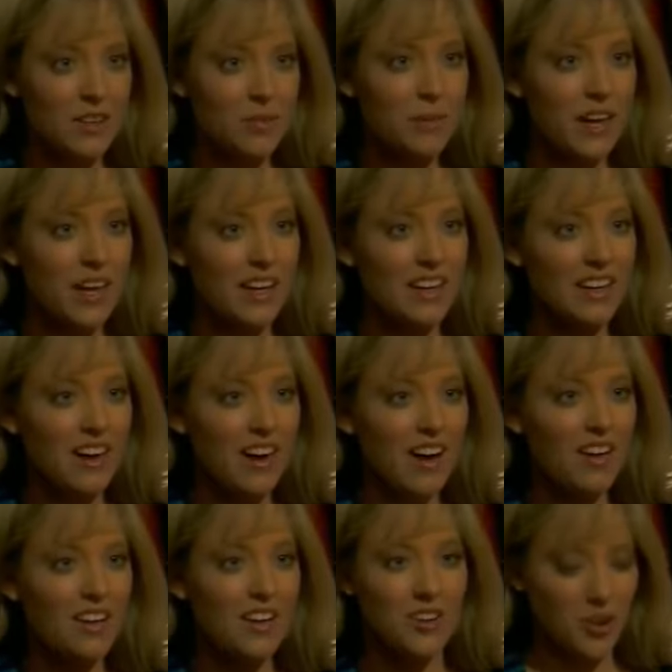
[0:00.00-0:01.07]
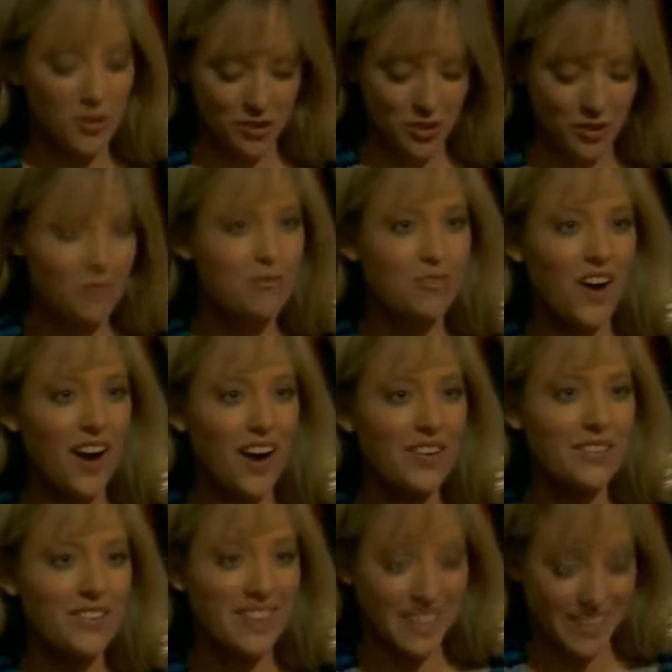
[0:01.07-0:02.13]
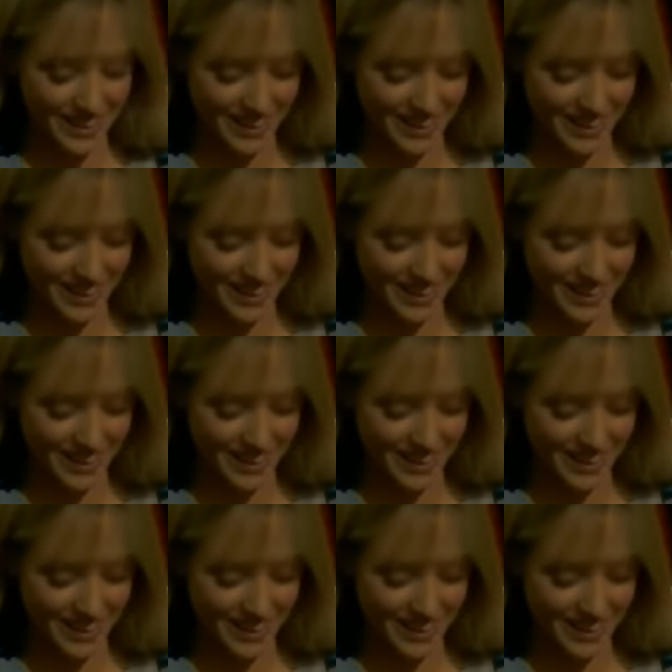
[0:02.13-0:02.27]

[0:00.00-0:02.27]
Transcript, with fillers: Me? Uh, no, no, I'm fine, really.